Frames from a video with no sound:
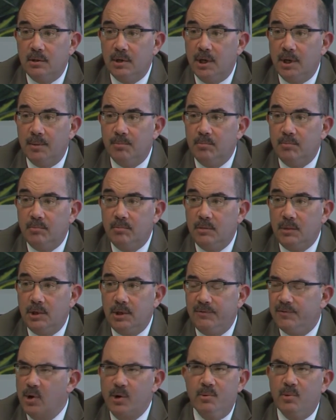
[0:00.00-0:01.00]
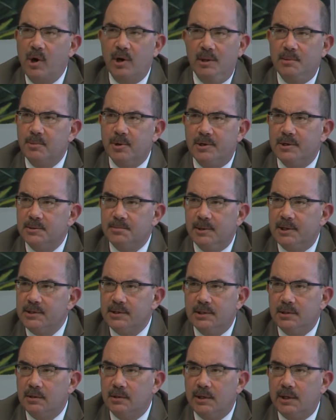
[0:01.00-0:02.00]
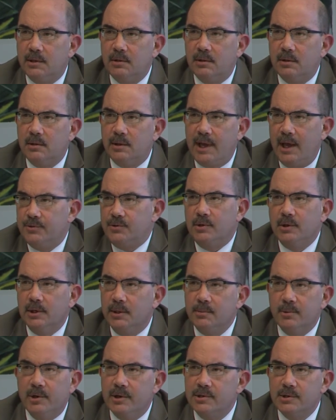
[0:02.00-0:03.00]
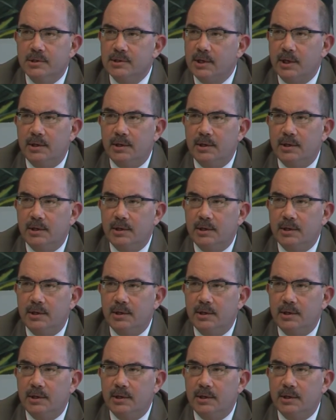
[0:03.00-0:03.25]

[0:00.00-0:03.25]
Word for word: Um, he very rarely participates in council deliberations.